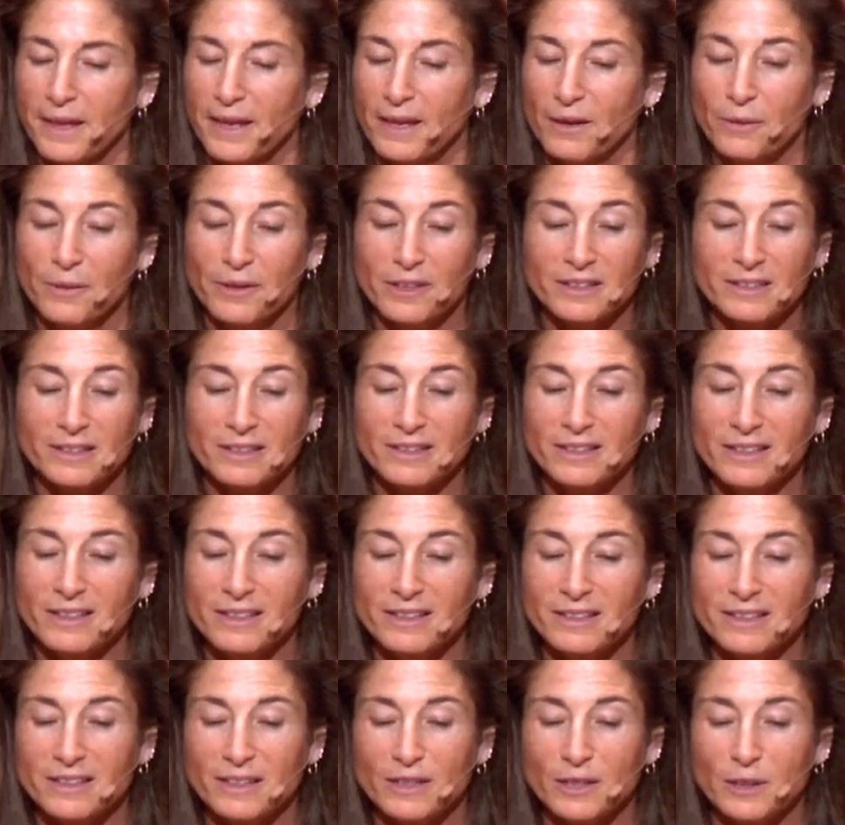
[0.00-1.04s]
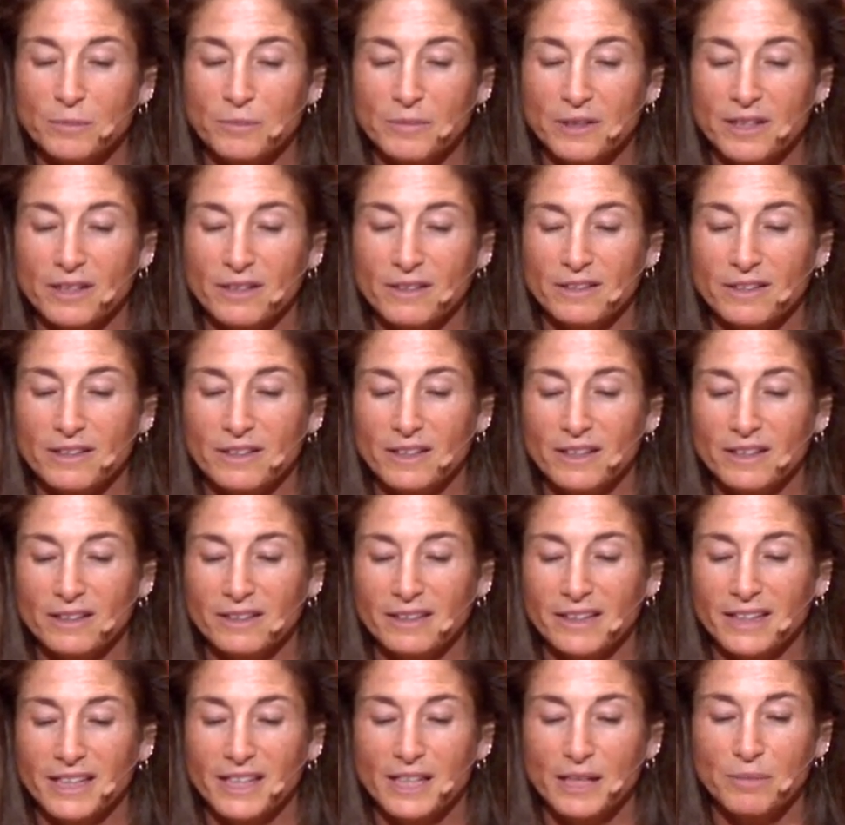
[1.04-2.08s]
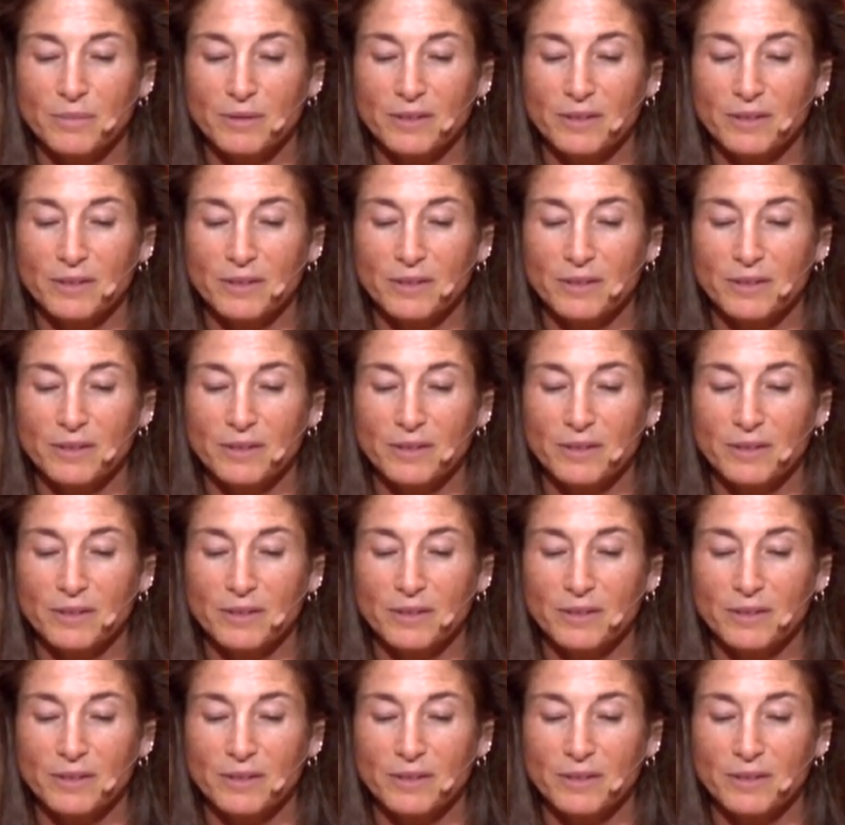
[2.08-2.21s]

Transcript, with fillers: It wasn't easy, admitted the young lady,